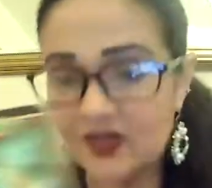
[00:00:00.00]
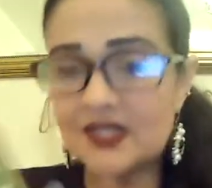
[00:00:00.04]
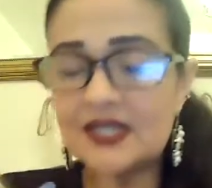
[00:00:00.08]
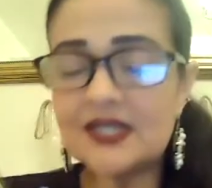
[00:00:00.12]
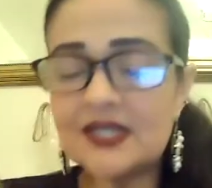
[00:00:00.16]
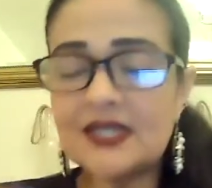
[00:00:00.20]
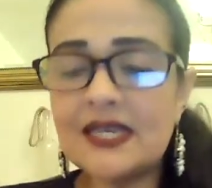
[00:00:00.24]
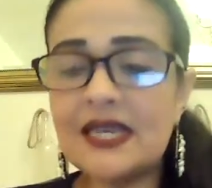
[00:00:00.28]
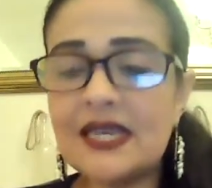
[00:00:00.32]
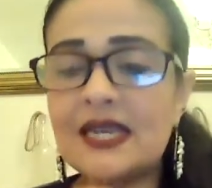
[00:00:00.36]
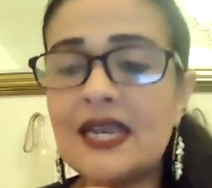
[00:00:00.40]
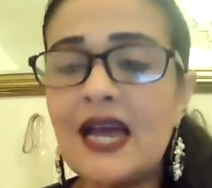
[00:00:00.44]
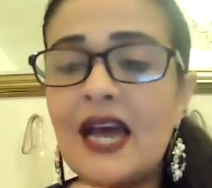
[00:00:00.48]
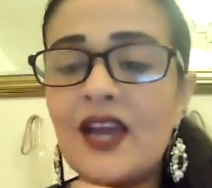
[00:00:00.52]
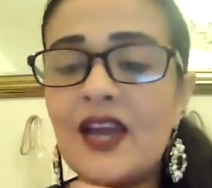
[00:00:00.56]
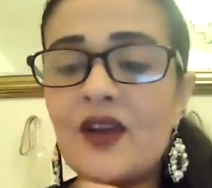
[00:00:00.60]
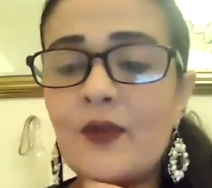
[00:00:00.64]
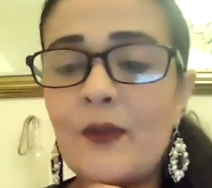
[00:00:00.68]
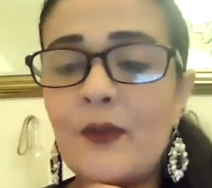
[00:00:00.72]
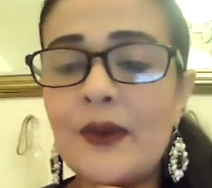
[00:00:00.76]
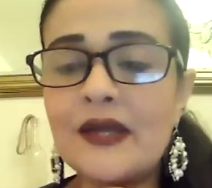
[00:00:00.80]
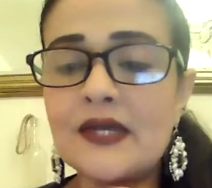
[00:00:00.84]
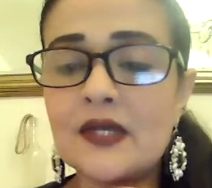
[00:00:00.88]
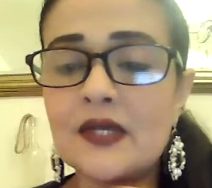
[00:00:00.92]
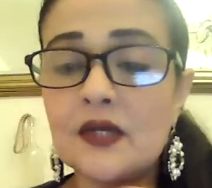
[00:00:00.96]
This is a Knight
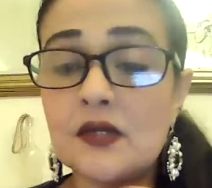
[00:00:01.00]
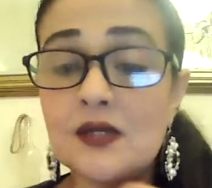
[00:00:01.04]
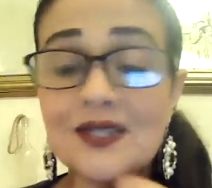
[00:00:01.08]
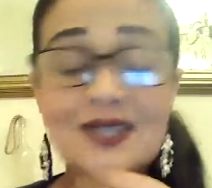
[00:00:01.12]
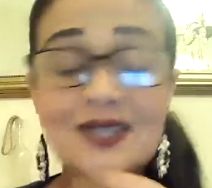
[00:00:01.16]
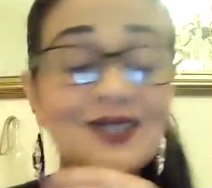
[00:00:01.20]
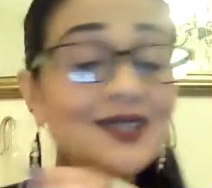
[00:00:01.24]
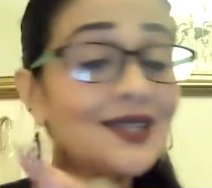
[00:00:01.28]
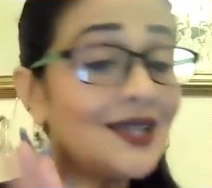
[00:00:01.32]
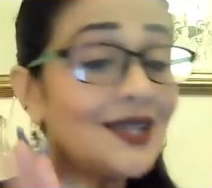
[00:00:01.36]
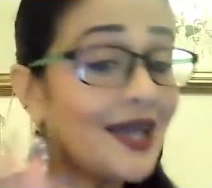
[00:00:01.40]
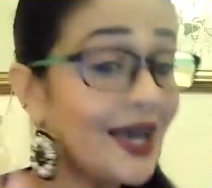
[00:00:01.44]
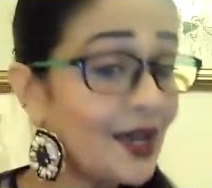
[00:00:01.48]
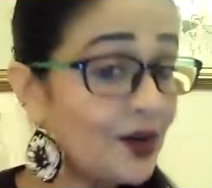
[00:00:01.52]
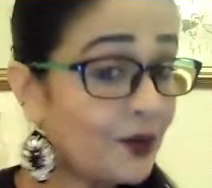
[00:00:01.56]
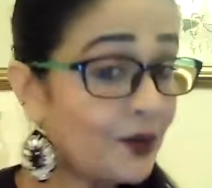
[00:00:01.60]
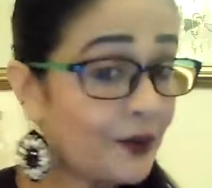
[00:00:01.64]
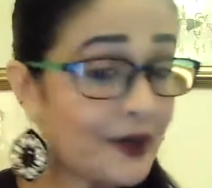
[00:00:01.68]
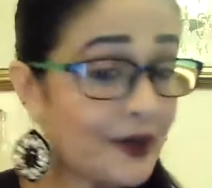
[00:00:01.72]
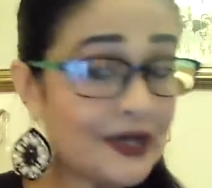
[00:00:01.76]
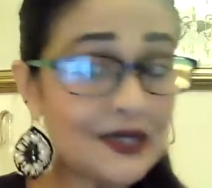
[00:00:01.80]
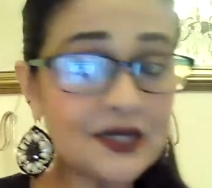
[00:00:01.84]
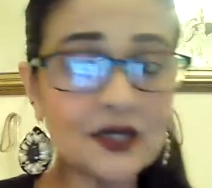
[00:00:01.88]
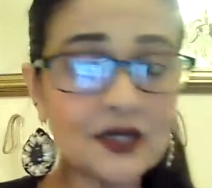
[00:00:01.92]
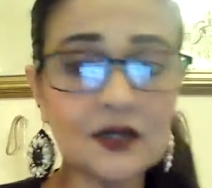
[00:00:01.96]
of Pentacles On the Knight
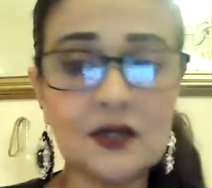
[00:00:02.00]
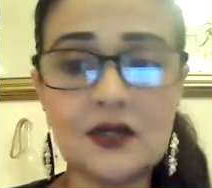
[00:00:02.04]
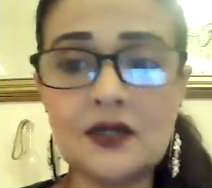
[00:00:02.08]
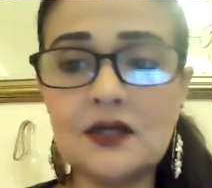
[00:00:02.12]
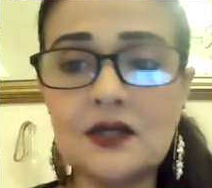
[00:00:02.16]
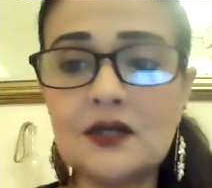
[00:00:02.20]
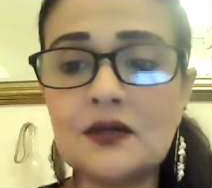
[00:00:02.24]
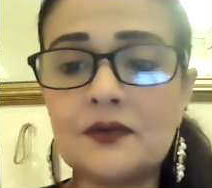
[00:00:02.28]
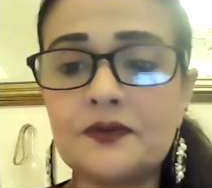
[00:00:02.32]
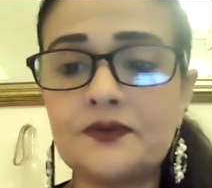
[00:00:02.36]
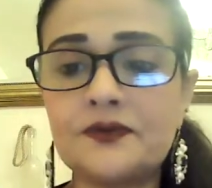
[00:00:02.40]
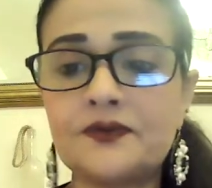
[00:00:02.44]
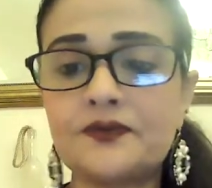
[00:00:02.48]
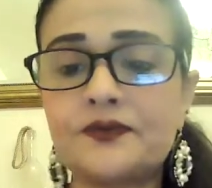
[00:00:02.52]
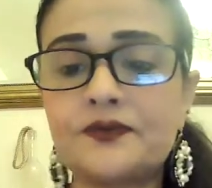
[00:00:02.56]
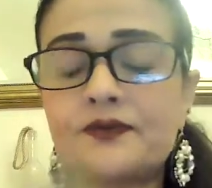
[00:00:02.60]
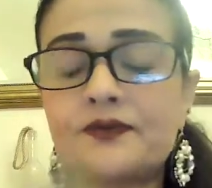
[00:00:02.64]
of Pentacles